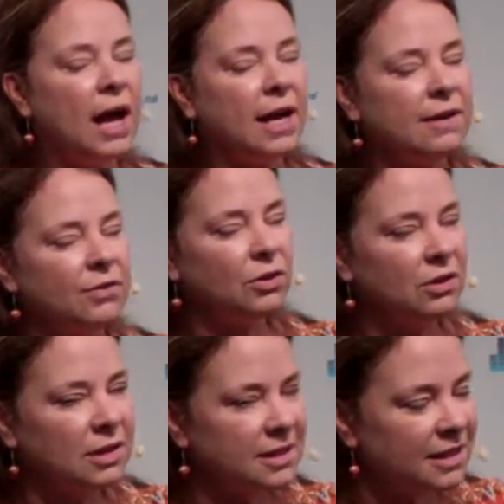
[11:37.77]
And if you
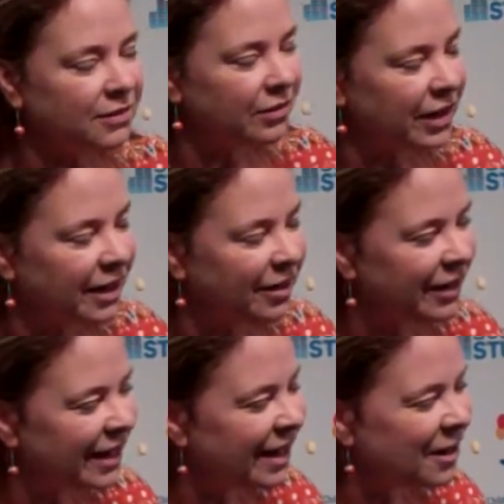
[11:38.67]
listened
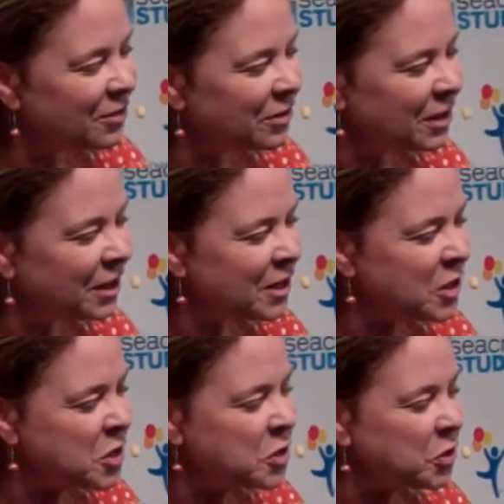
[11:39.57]
very carefully,
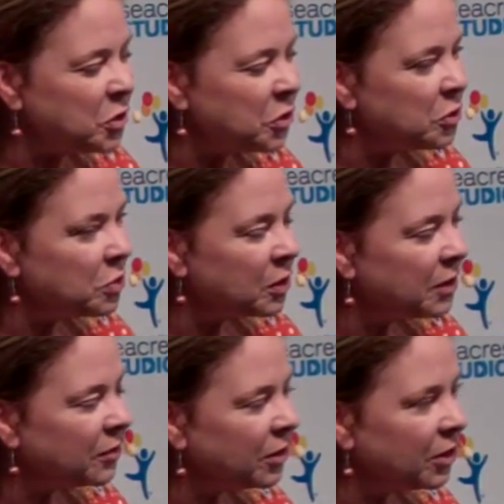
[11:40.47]
you would
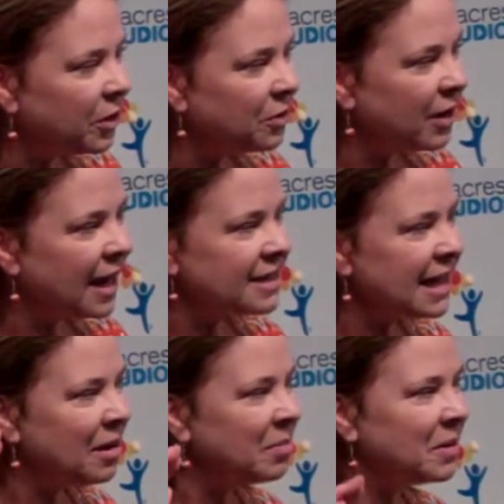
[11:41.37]
have heard
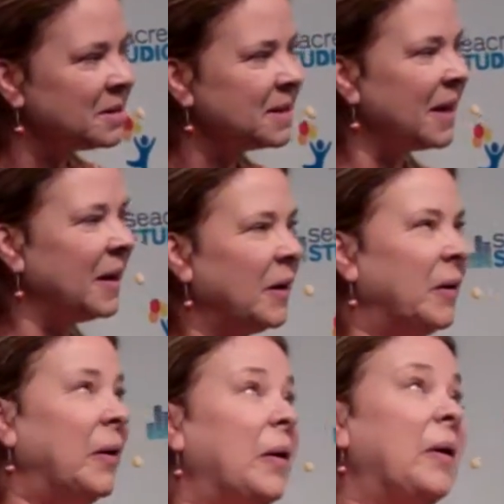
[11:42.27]
Grasshopper say,
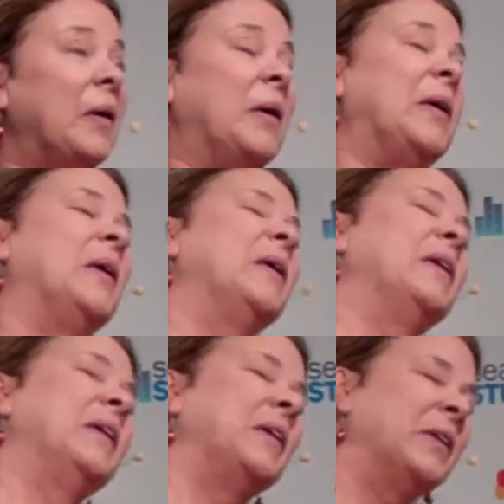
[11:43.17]

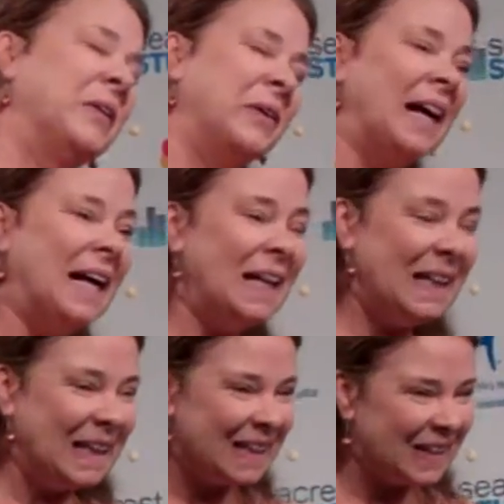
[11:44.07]
oh,
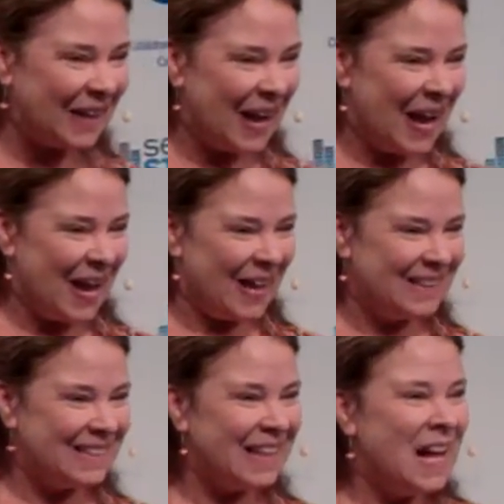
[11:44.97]
little ant,